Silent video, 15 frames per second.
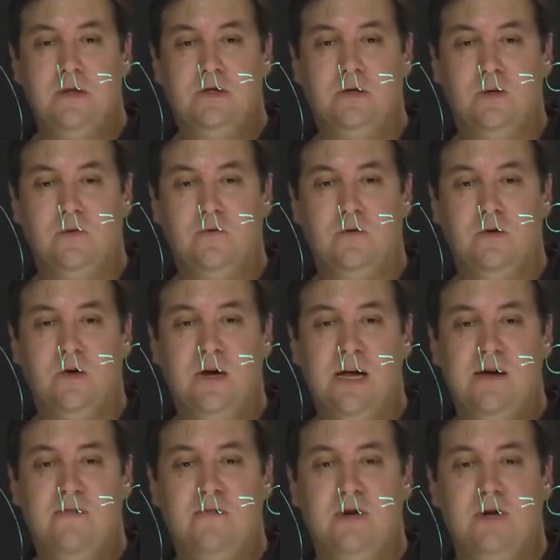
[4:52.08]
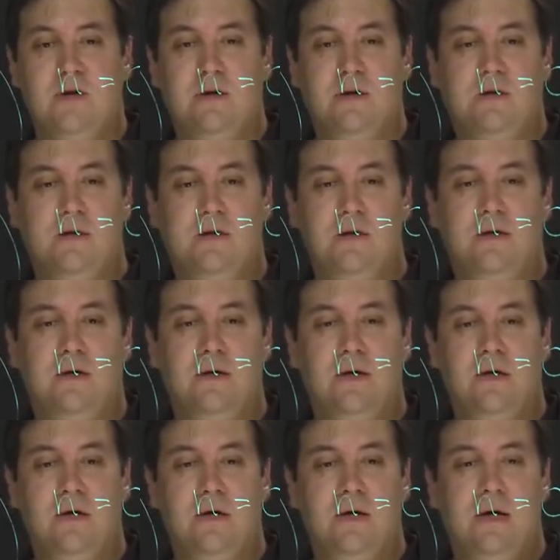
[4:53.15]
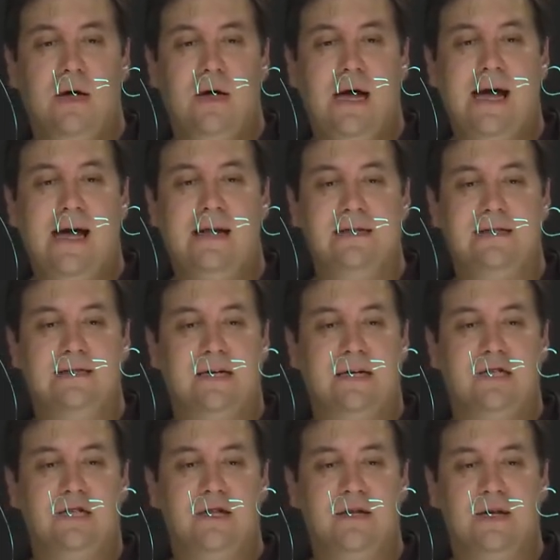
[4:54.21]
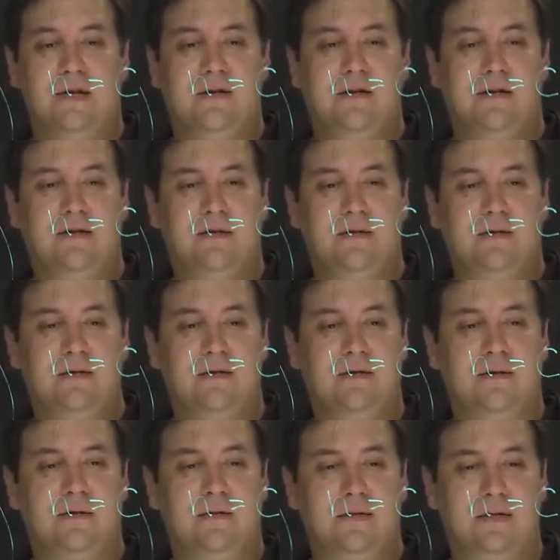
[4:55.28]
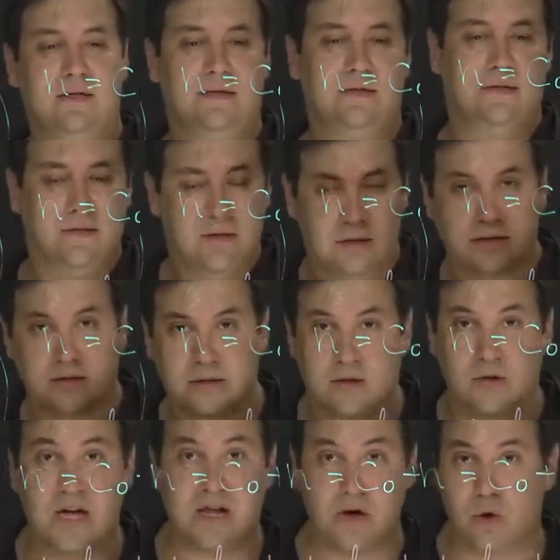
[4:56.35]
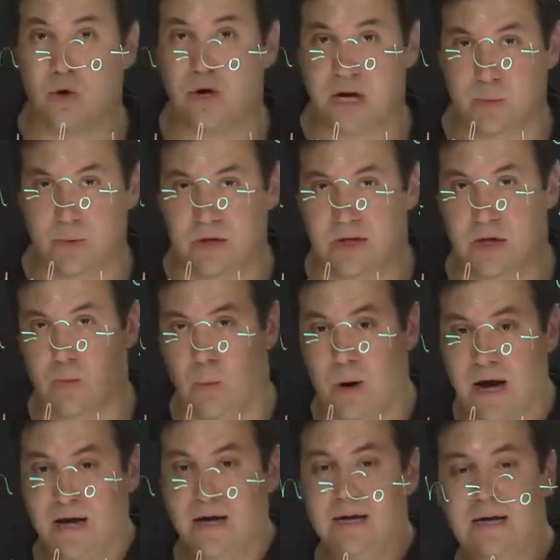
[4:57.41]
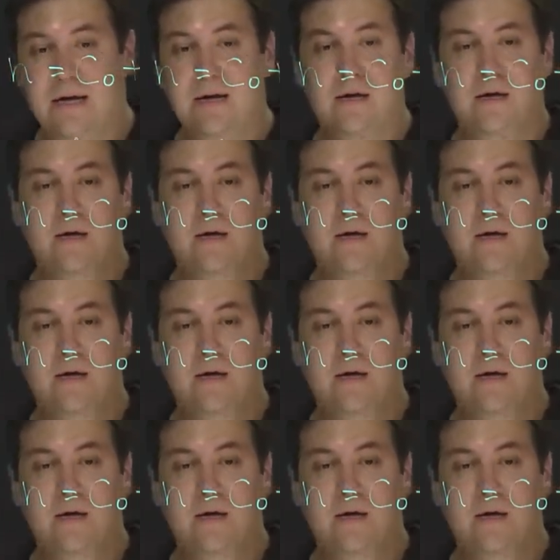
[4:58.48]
so for every L such that it's greater or equal than 1